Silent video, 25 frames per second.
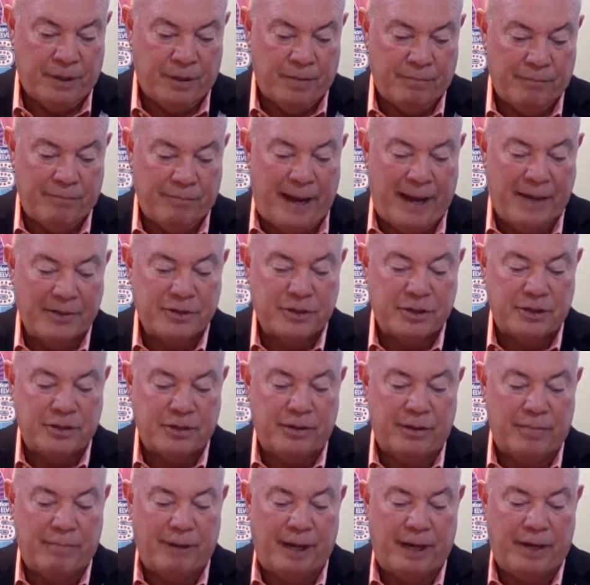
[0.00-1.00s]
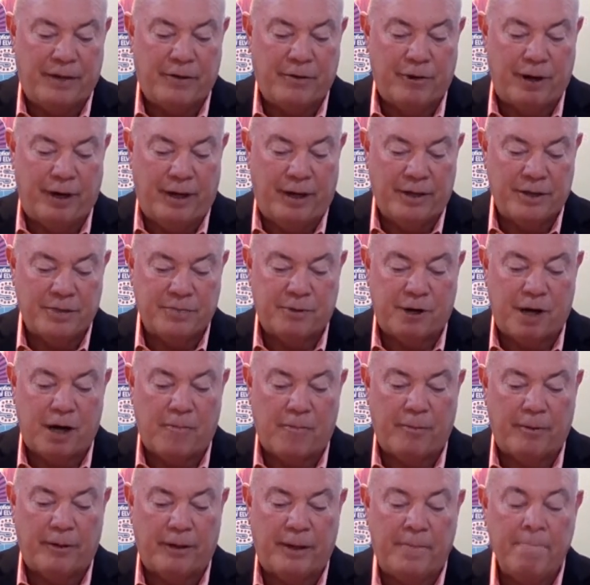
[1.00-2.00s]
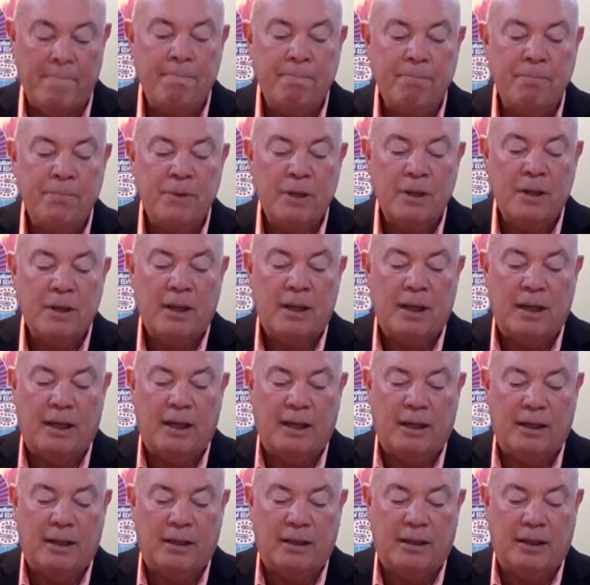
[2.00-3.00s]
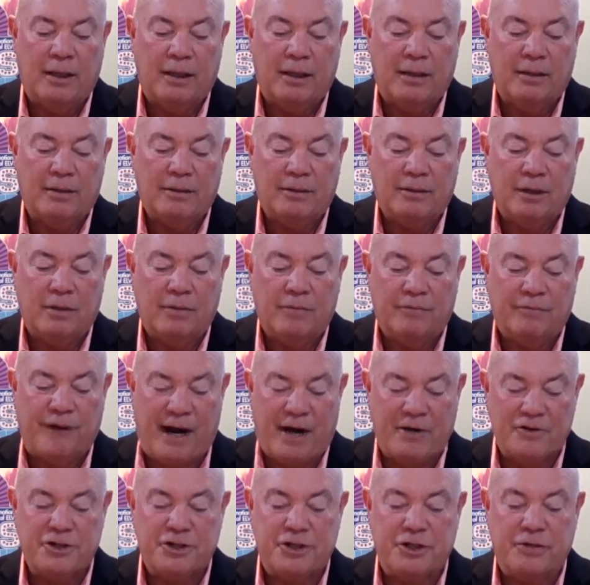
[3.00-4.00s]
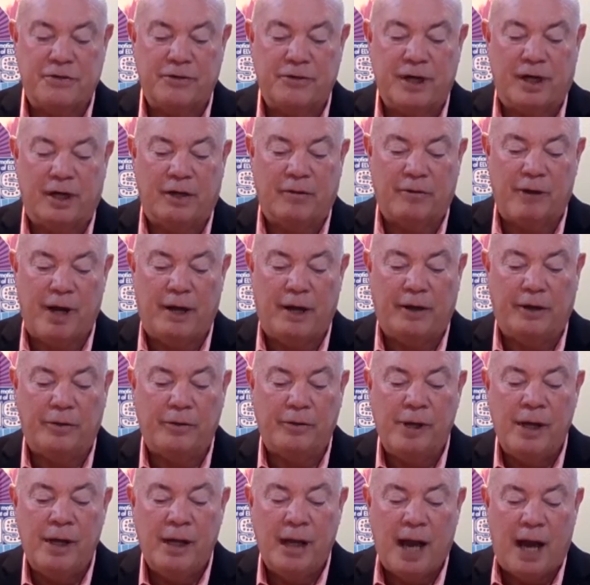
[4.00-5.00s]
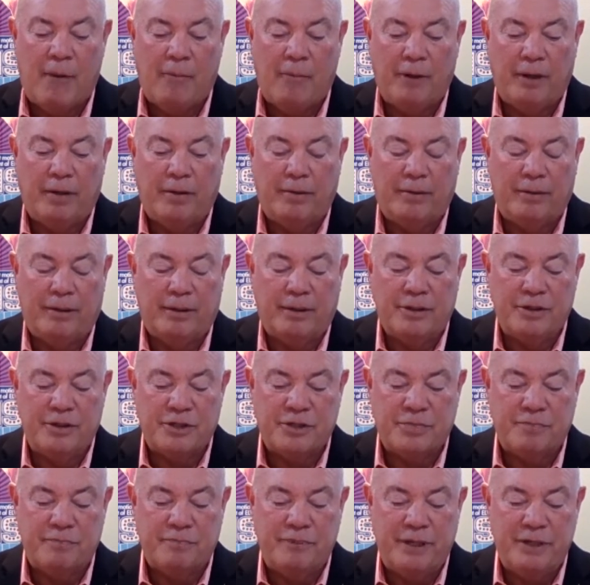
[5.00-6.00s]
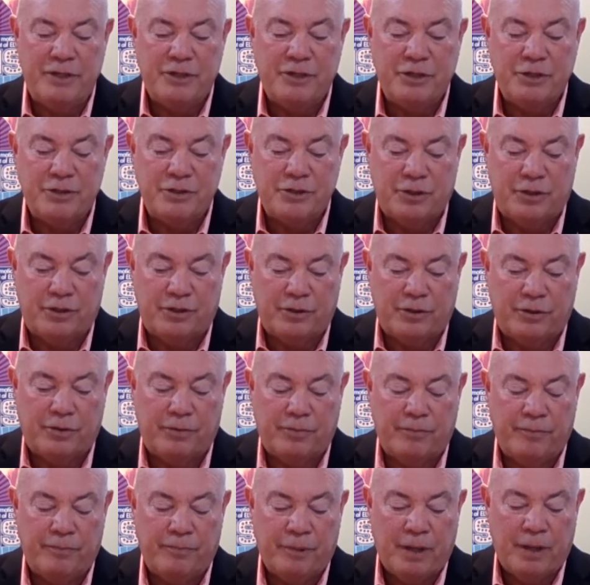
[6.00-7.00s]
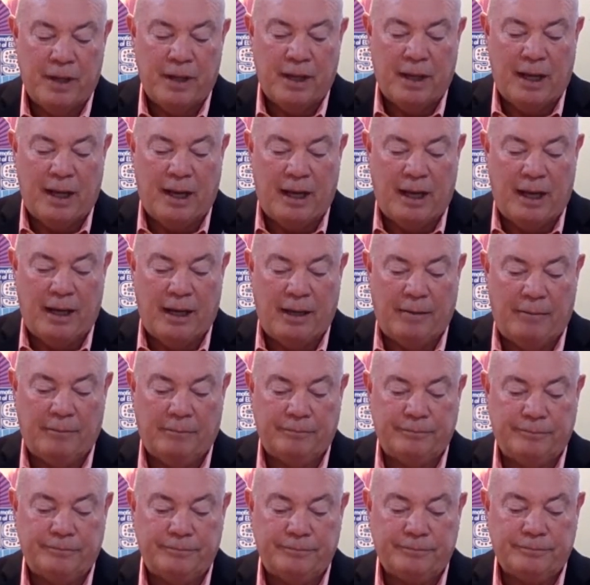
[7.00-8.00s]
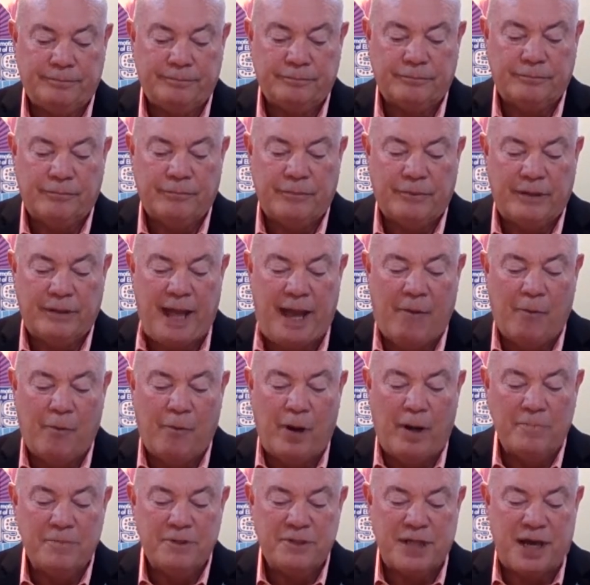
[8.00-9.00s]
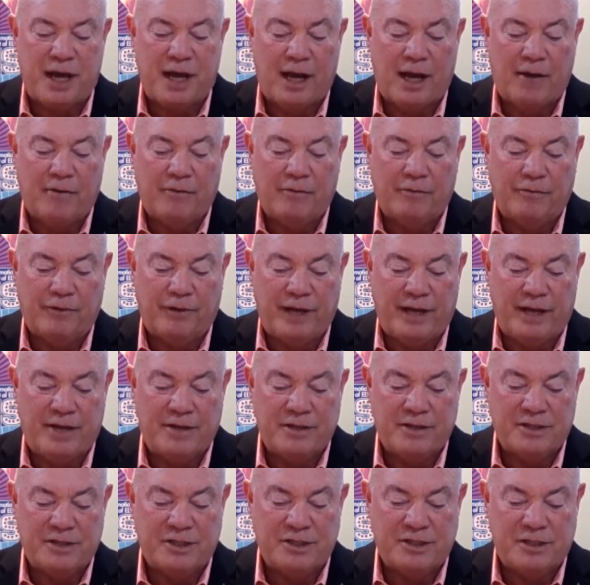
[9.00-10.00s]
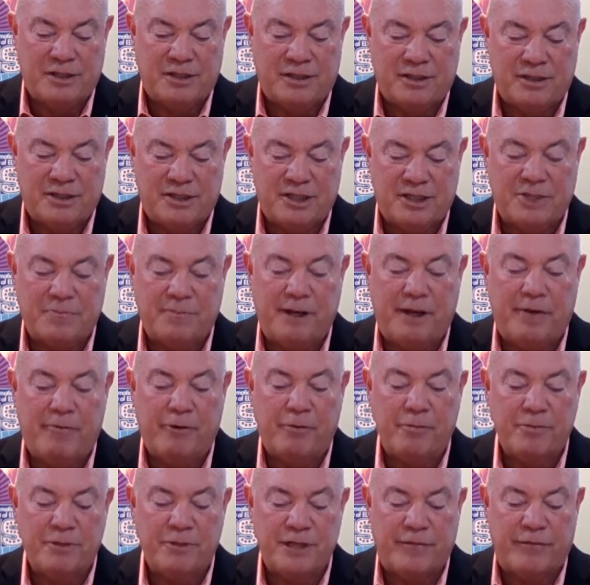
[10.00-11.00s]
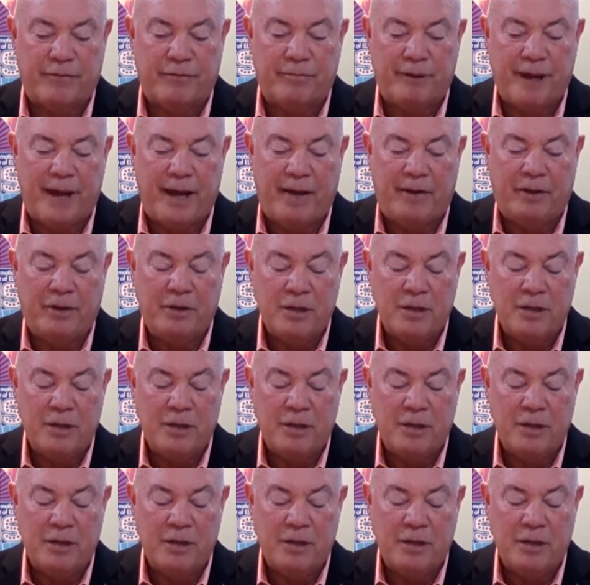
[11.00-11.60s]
back to uh, Mike Craig's property in uh, Firestone, Colorado. I want to just mention to you um, that website for that six bedroom, seven bath